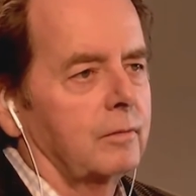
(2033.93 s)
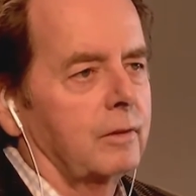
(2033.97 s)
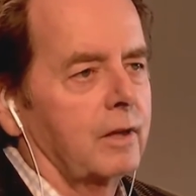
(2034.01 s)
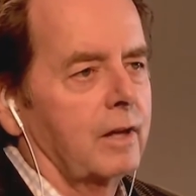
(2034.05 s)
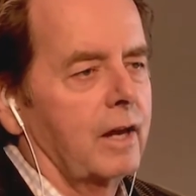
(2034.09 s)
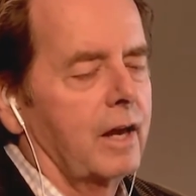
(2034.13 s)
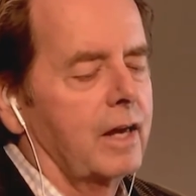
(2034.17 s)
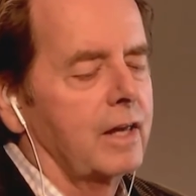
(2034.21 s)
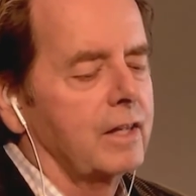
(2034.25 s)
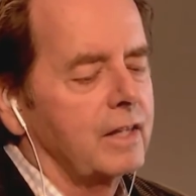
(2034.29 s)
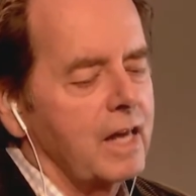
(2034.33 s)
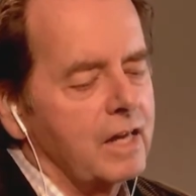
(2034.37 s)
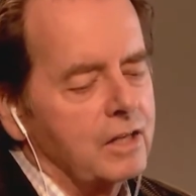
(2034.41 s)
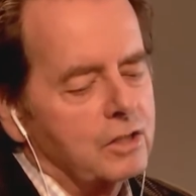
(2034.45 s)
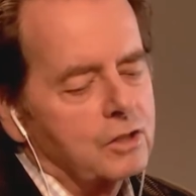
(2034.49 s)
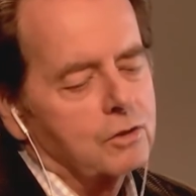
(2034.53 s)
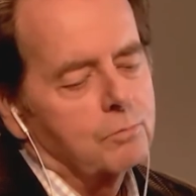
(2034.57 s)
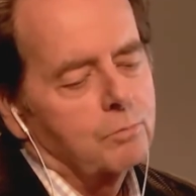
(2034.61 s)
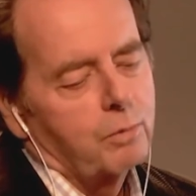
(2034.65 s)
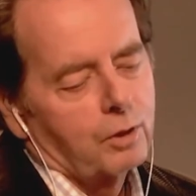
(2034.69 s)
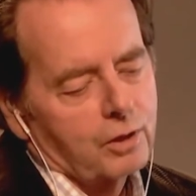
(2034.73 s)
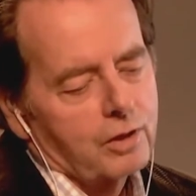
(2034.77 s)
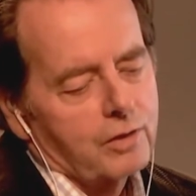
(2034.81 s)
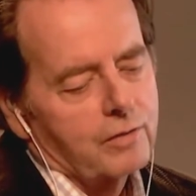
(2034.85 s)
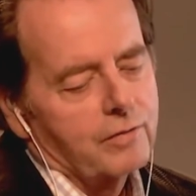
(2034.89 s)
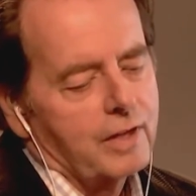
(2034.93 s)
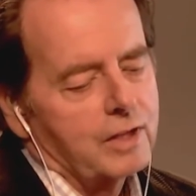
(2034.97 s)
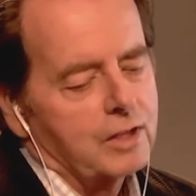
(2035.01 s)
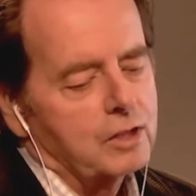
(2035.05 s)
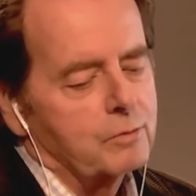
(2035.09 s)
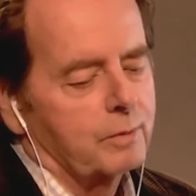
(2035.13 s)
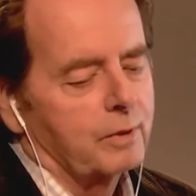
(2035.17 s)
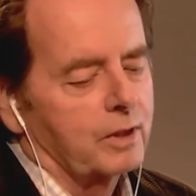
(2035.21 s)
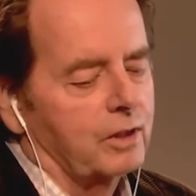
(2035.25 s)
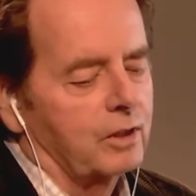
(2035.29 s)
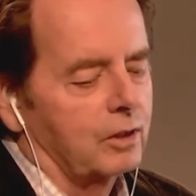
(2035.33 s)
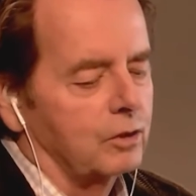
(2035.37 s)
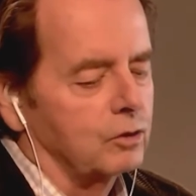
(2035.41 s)
And part of that's
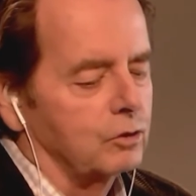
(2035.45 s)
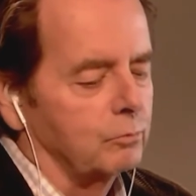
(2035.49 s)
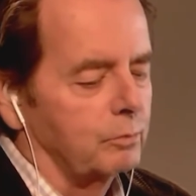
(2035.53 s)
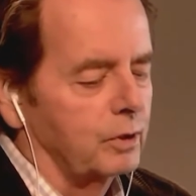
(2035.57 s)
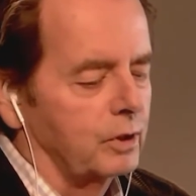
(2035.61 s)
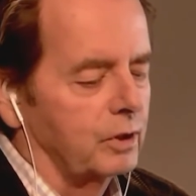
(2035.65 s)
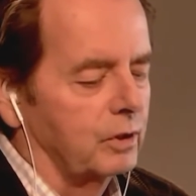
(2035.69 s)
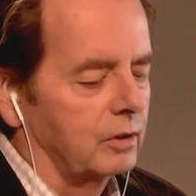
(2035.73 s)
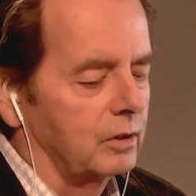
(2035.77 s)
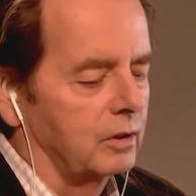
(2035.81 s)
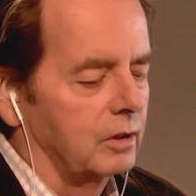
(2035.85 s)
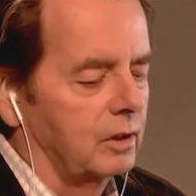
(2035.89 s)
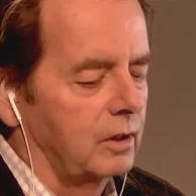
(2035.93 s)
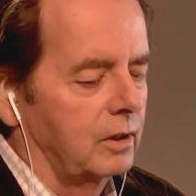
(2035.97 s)
because, Bill,